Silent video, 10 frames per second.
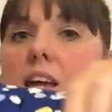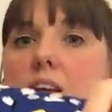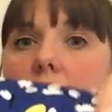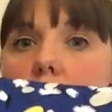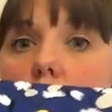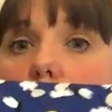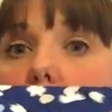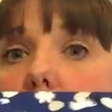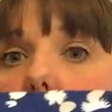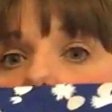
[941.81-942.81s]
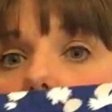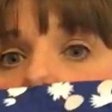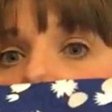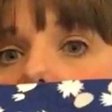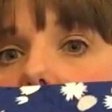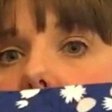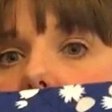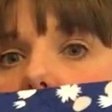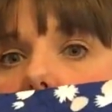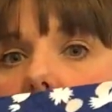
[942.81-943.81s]
a normal zip
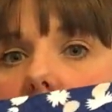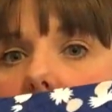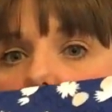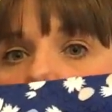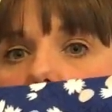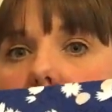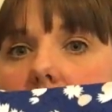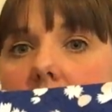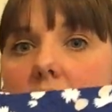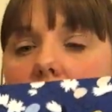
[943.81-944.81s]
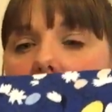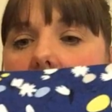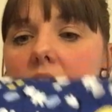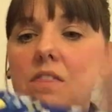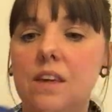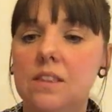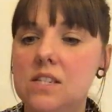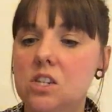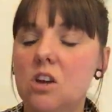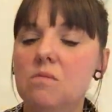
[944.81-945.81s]
in the back. And I think
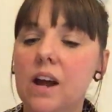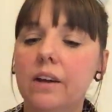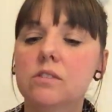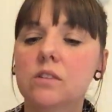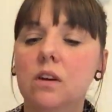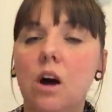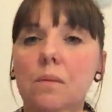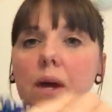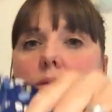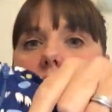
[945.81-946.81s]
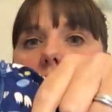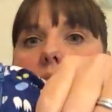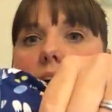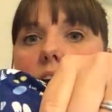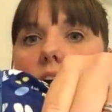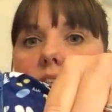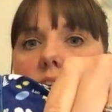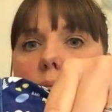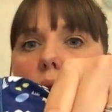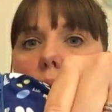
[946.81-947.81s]
this time round, I'll be able to get that lined
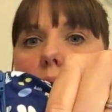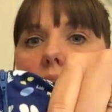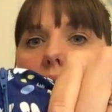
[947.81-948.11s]
up a lot